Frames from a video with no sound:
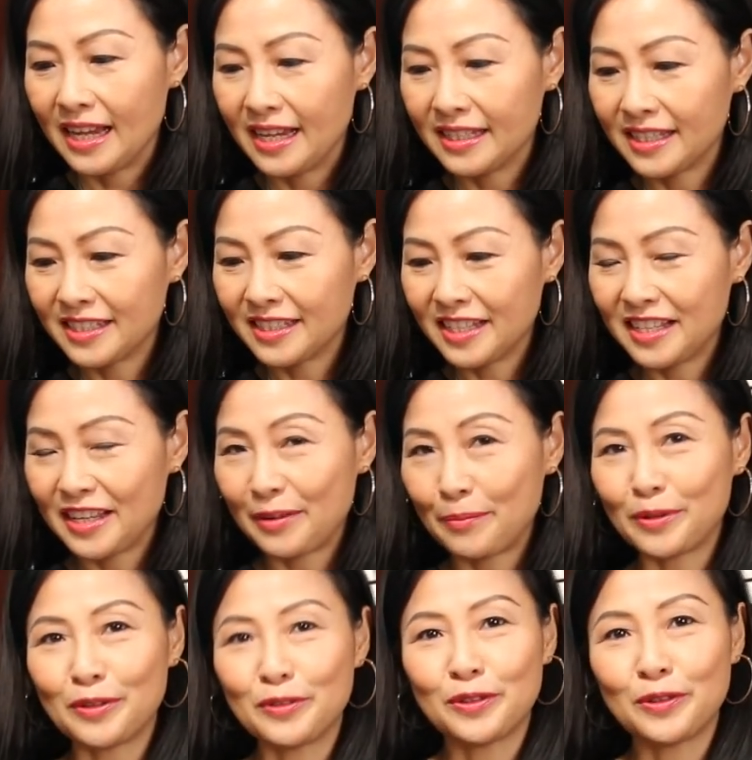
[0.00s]
As I said,
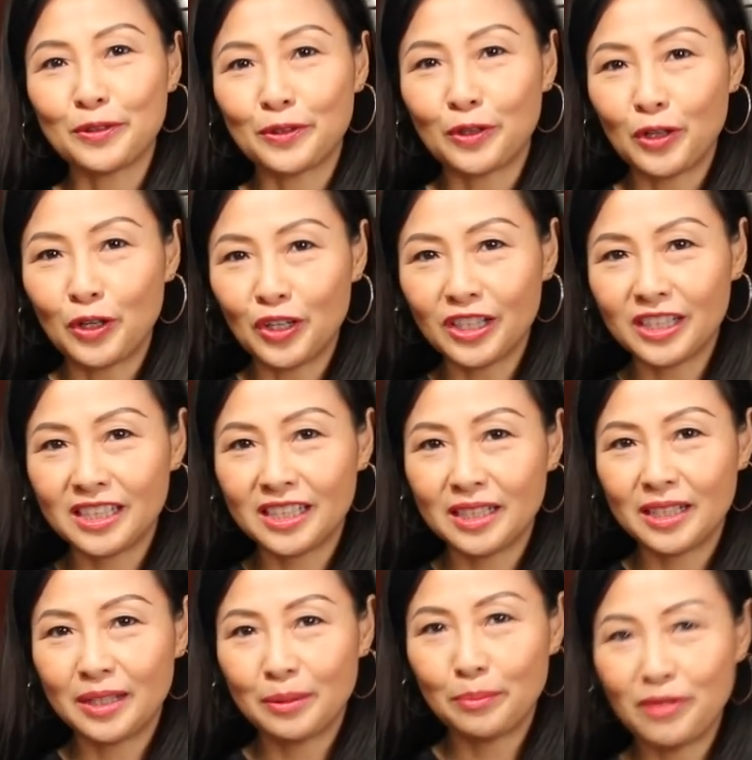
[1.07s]
I'm going to cook
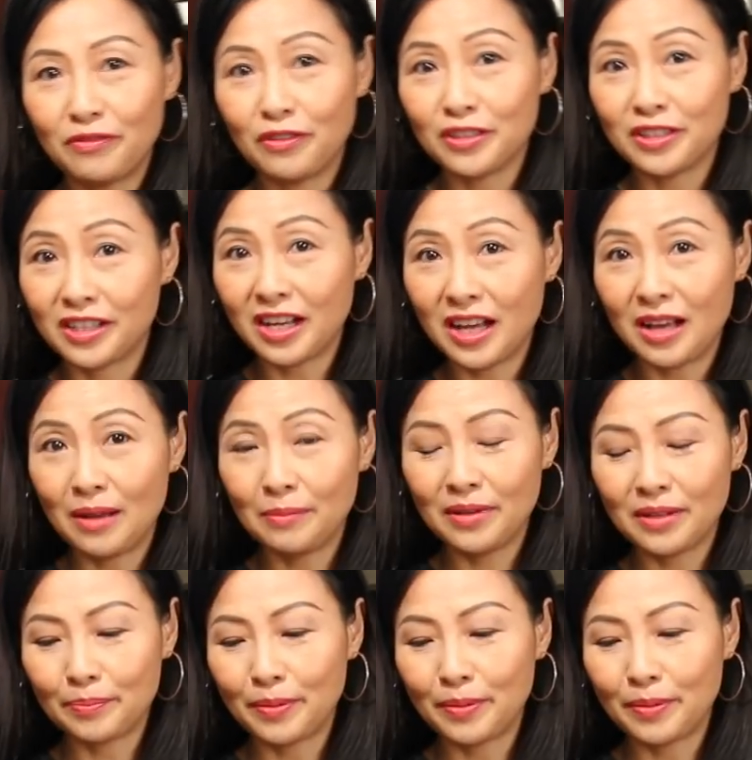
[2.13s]
before they come,